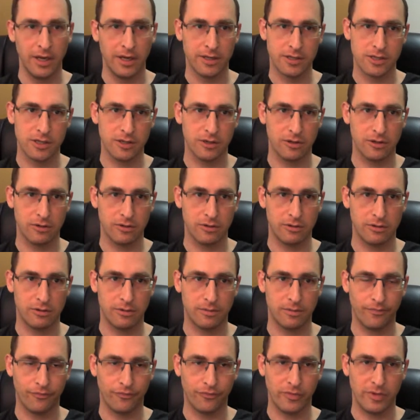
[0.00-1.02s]

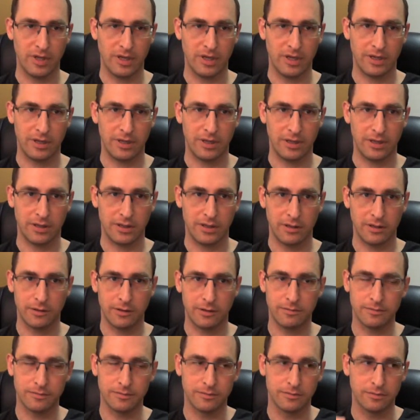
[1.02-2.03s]
So
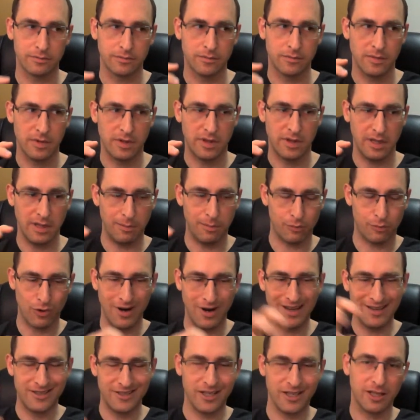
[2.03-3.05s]
the
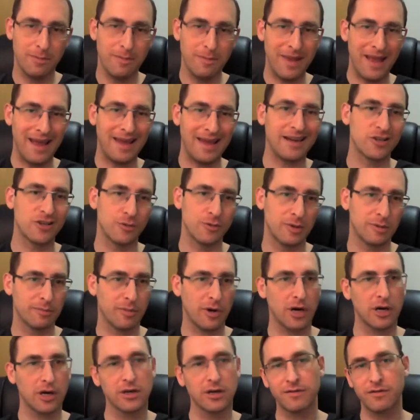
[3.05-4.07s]
project management
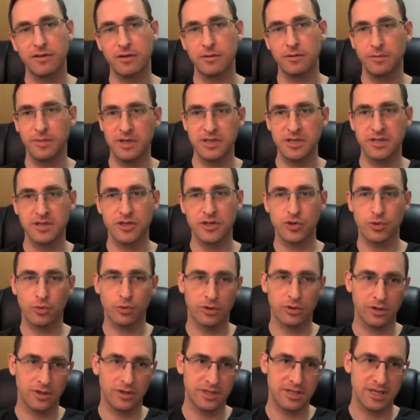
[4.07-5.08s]
part of the business
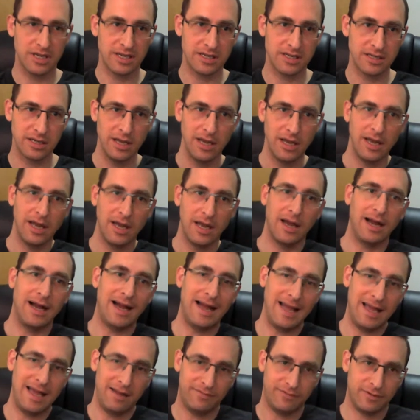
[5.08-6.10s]
world says,
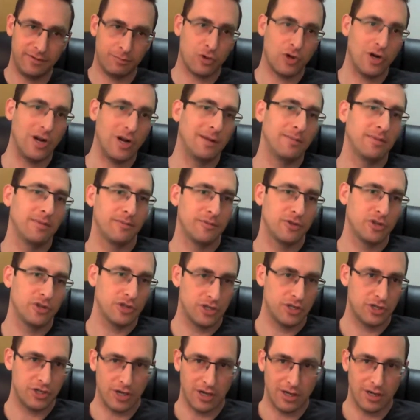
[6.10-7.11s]
I have a problem to
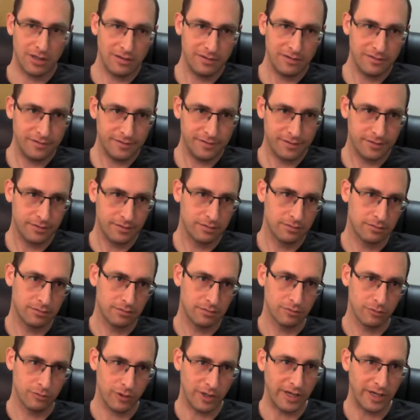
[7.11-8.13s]
solve,
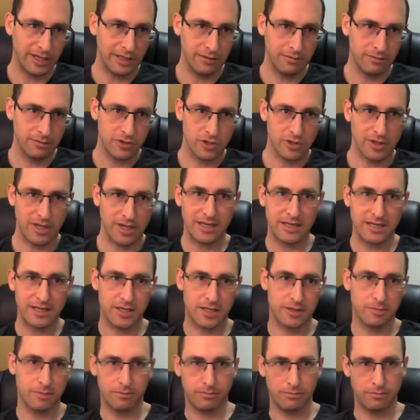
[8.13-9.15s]
right? So
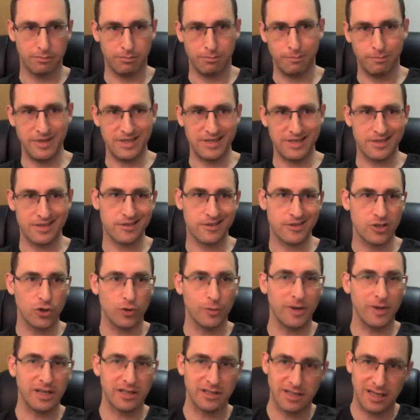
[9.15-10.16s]
that's business
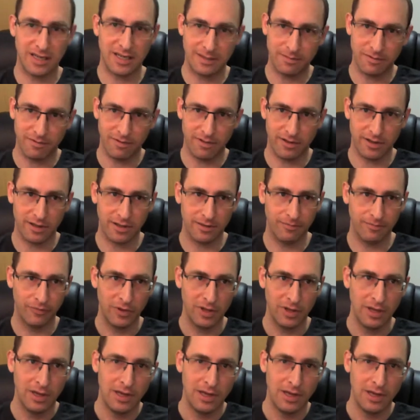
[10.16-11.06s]
domain type of thing.